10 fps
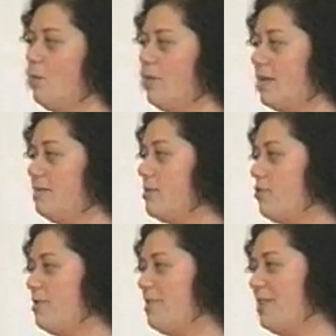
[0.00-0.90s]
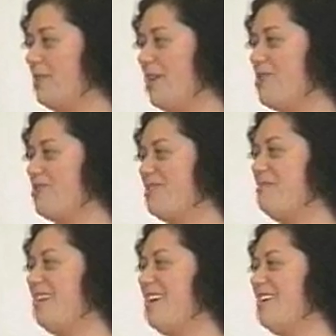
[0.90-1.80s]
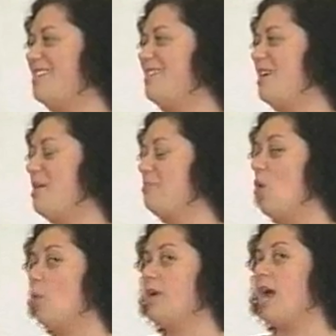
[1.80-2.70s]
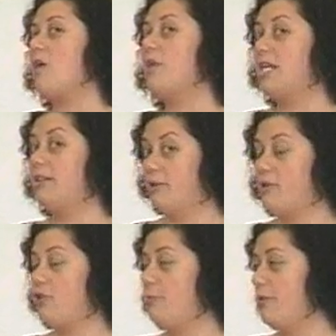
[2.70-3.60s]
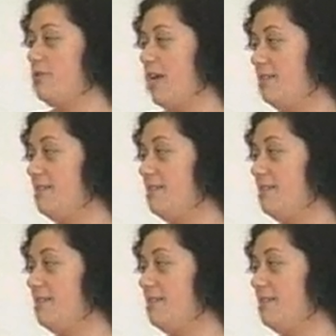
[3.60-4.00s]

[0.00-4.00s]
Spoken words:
Well, that's an interesting question because we're not reading literature per se.